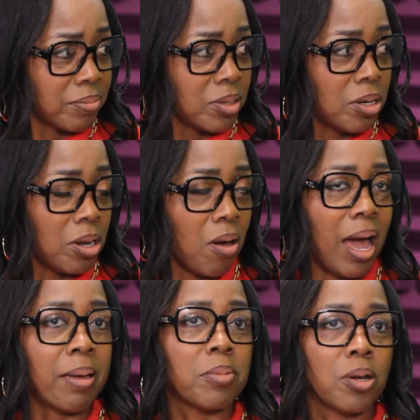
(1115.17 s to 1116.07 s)
You know,
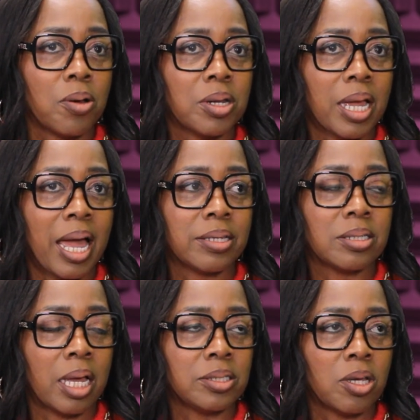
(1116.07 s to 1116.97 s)
I'm learning. I
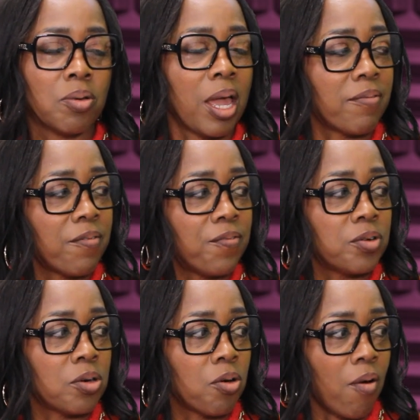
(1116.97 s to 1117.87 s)
don't have a
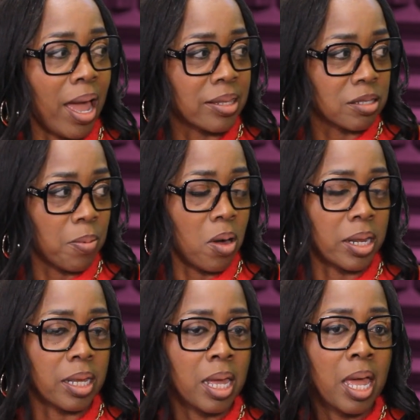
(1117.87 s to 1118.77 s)
full grasp
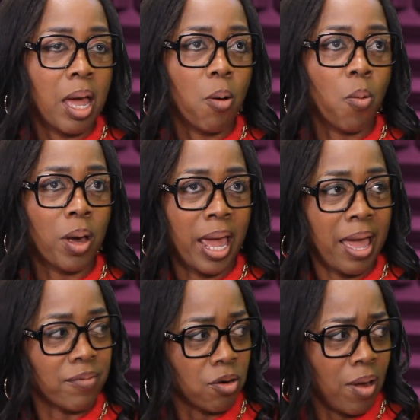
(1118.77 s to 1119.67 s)
on it. What I
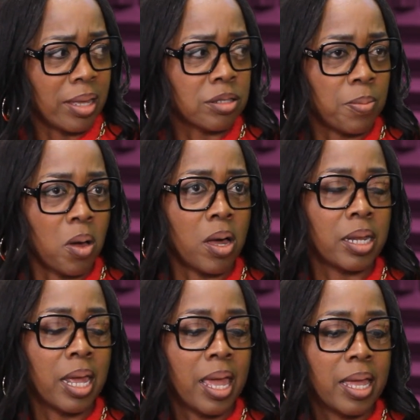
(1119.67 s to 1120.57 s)
have a grasp
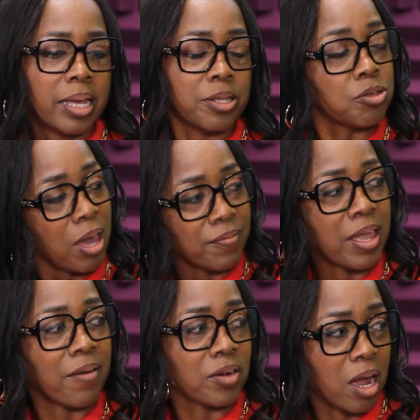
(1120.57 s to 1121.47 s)
on is you have
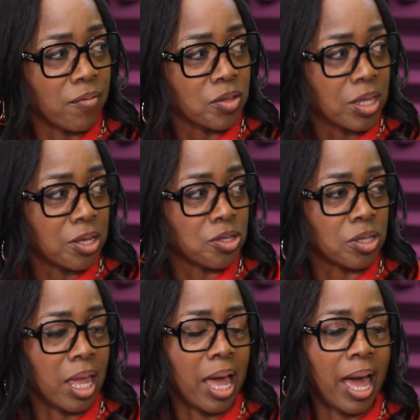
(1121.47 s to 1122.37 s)
to have a
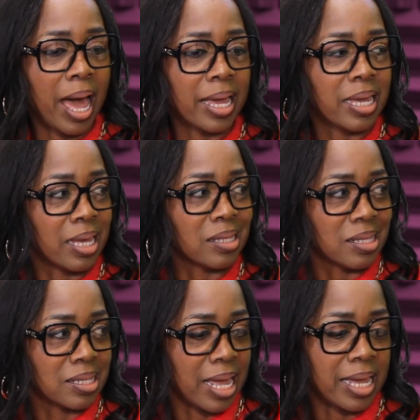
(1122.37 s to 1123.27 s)
conversation. I can't
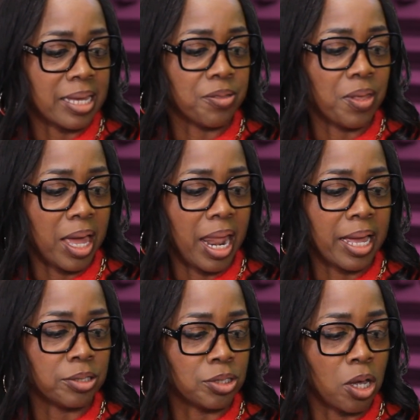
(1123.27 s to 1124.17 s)
say that
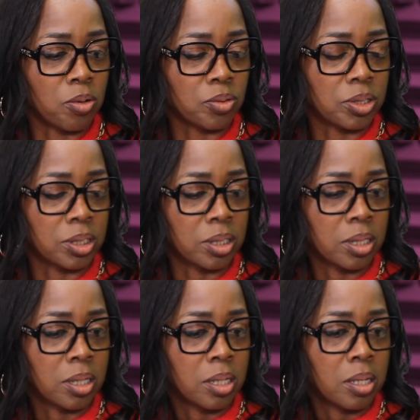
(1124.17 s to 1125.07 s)
I don't
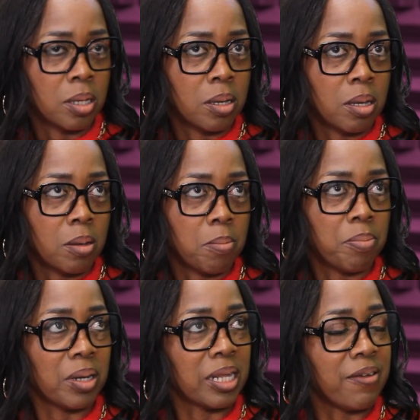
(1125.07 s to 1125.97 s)

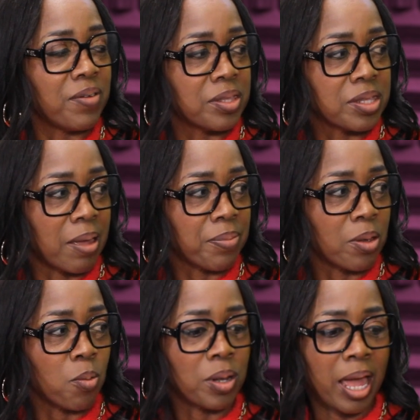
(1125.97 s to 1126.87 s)
believe in
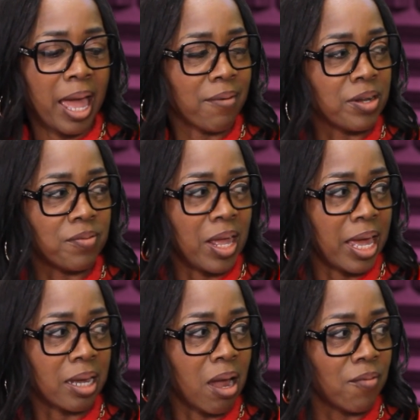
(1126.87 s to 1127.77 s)
something when I haven't even
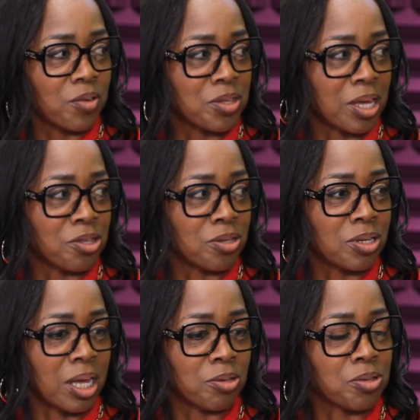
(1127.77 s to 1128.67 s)
had a conversation
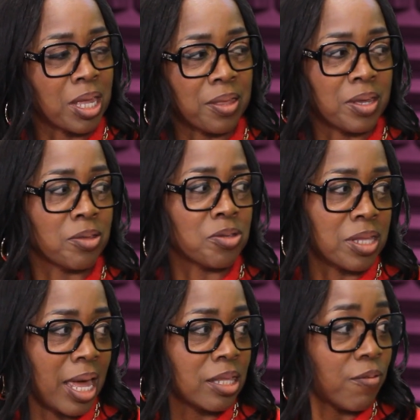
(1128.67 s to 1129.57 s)
to understand the other
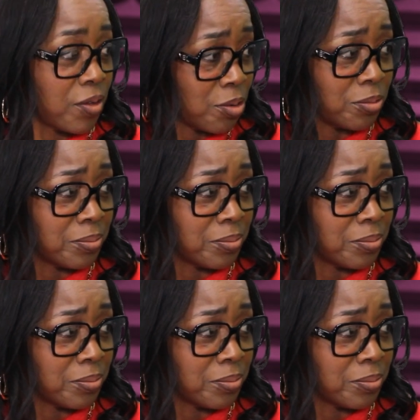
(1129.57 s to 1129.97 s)
sides of you.